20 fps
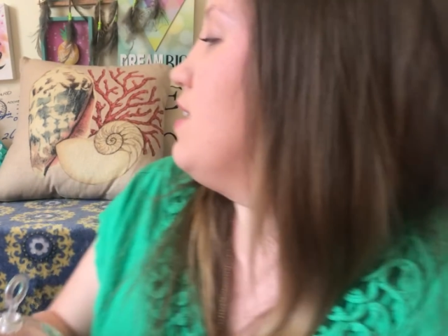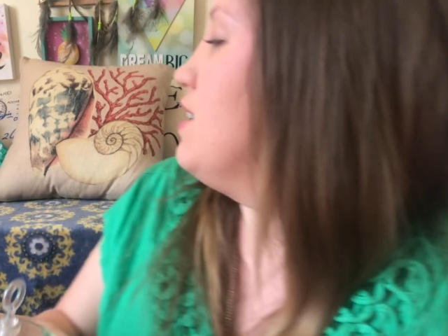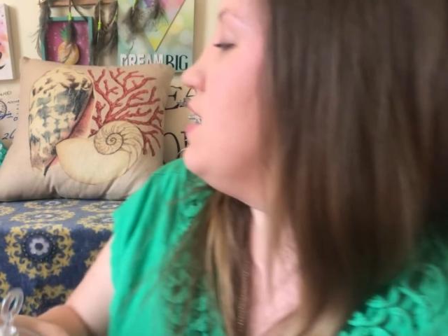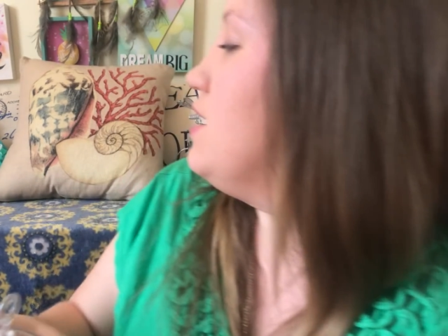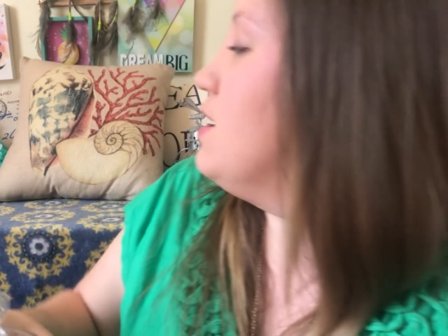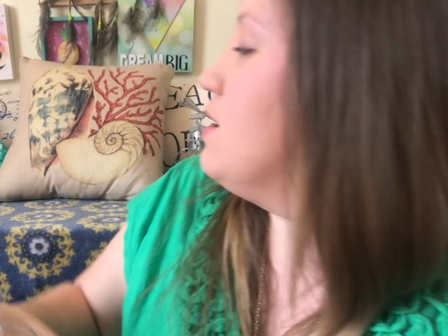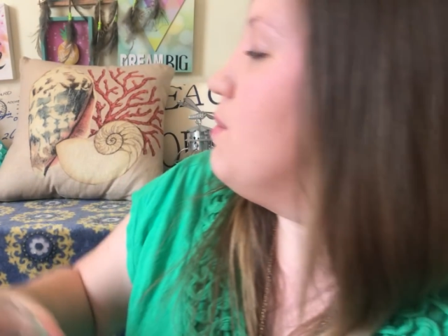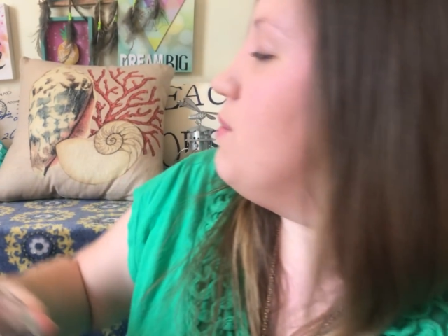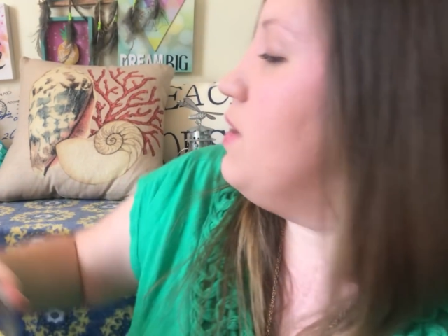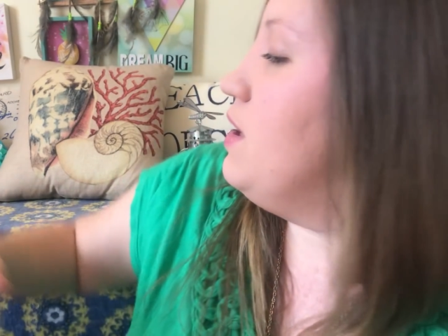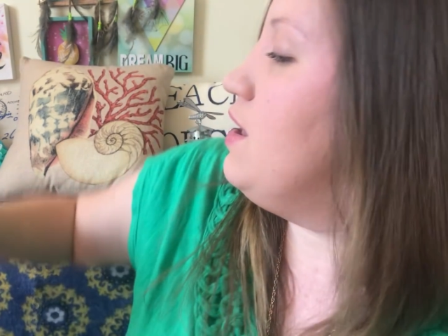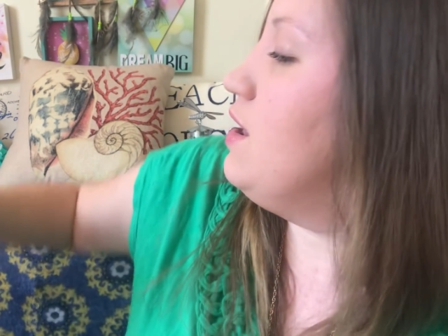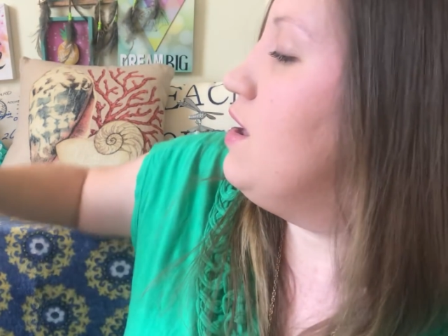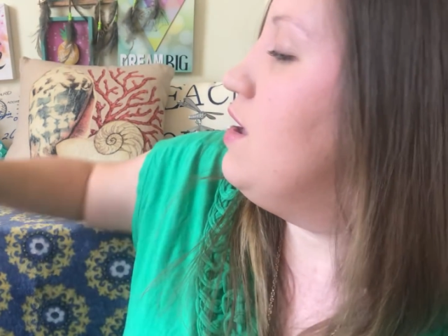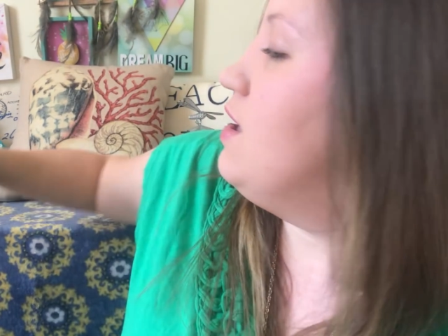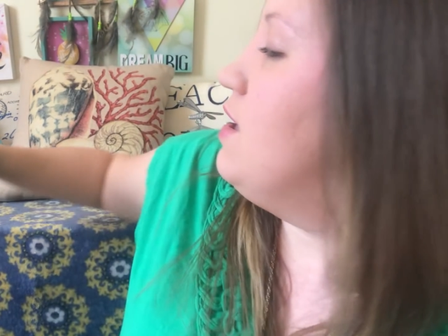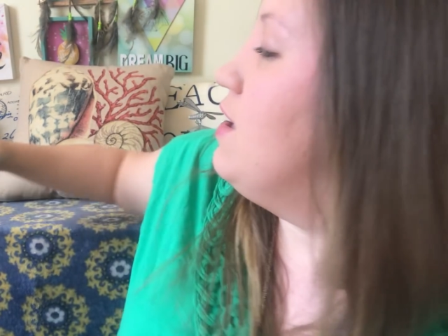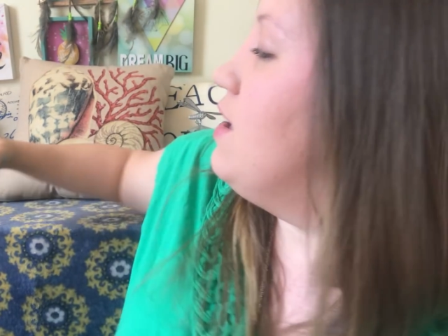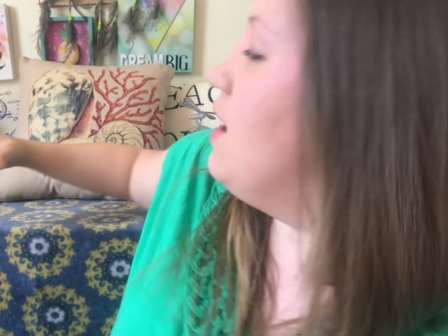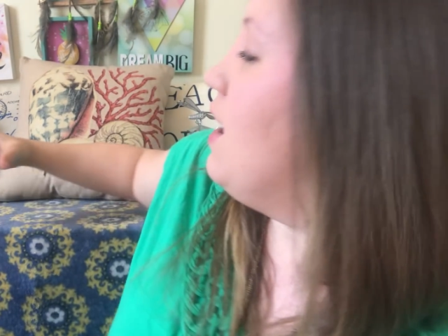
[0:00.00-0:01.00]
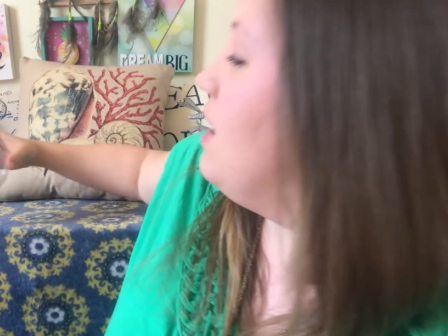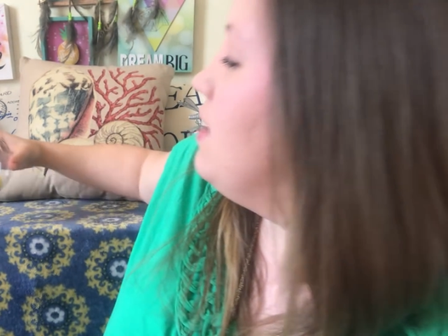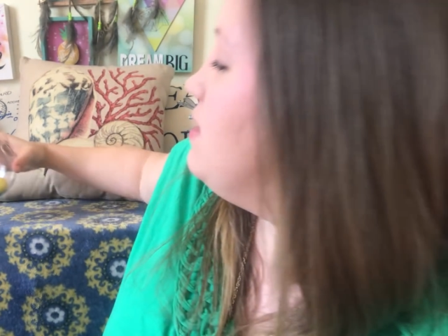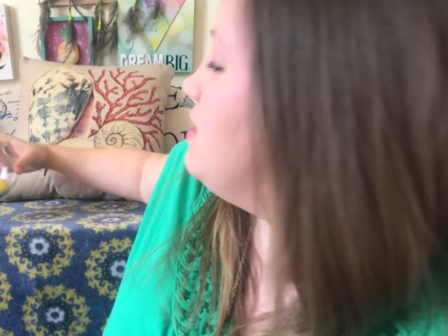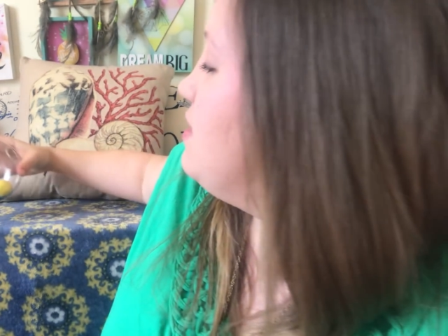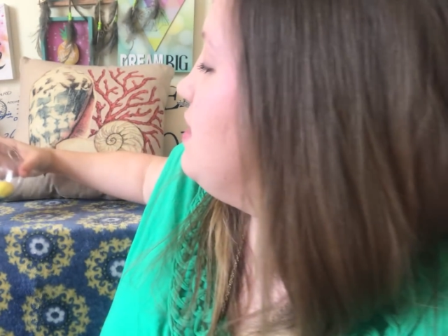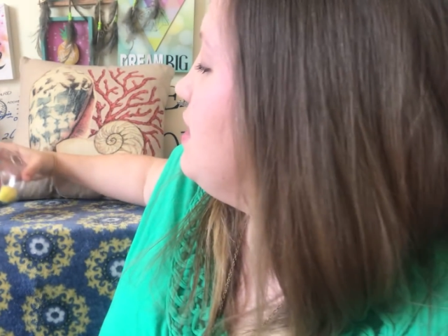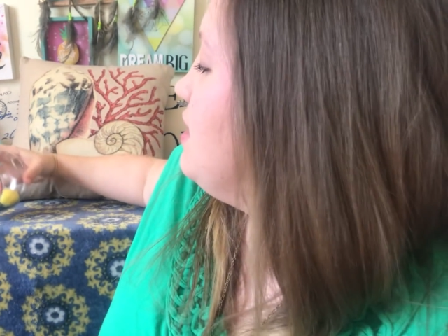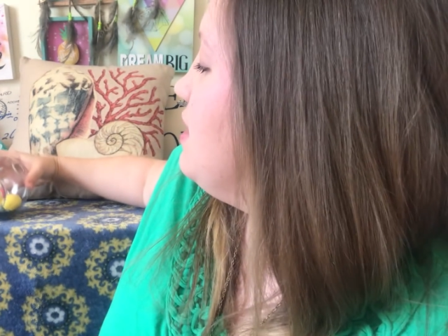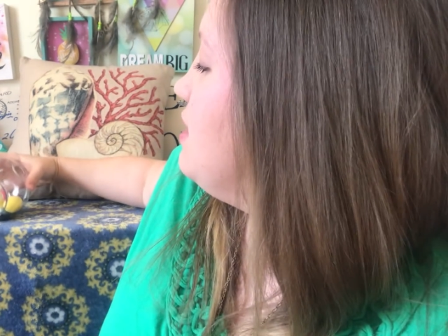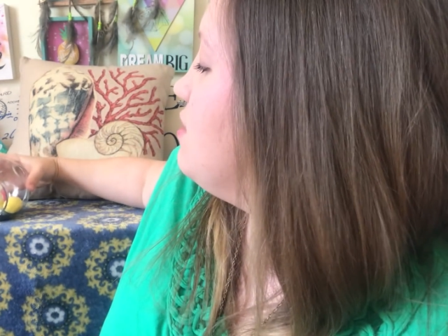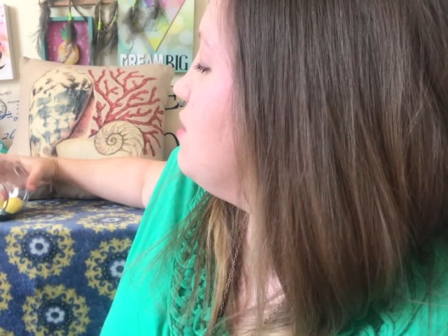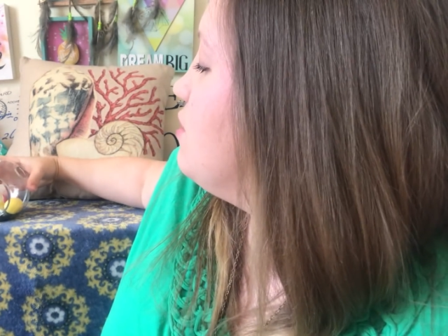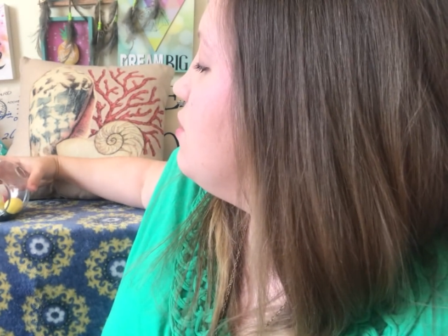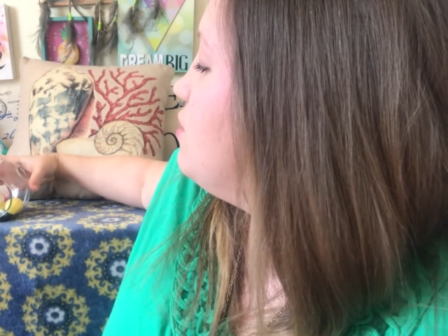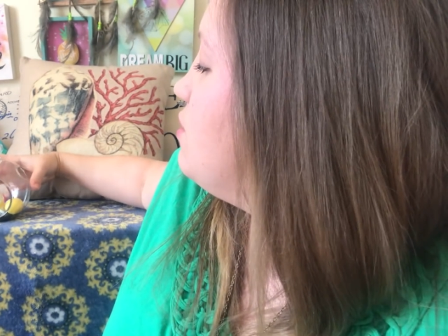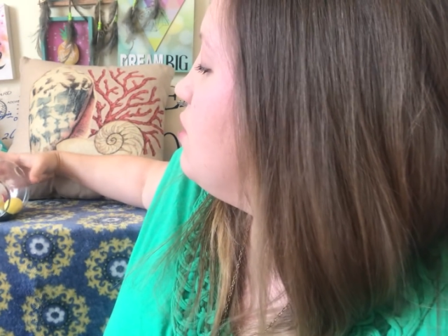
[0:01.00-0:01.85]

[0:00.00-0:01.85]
right here, but I just think these are